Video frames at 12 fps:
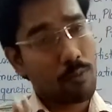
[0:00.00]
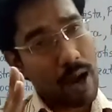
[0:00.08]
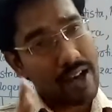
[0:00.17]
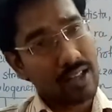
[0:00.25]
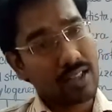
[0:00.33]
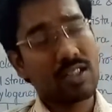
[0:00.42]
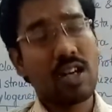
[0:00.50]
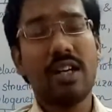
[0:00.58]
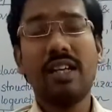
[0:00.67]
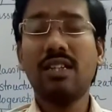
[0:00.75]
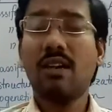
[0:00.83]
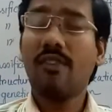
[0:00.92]
So by
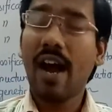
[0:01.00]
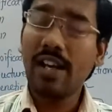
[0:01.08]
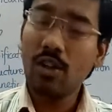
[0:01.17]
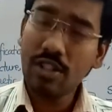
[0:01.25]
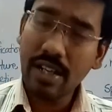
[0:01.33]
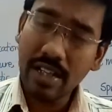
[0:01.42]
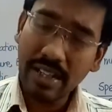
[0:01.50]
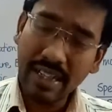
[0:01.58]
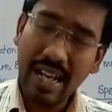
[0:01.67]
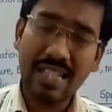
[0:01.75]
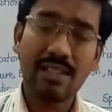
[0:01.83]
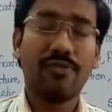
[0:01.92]
studying the
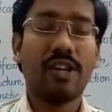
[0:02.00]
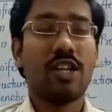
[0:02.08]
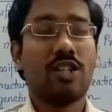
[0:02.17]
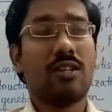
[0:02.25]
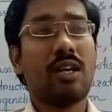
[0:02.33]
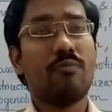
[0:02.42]
phylogenetic classification,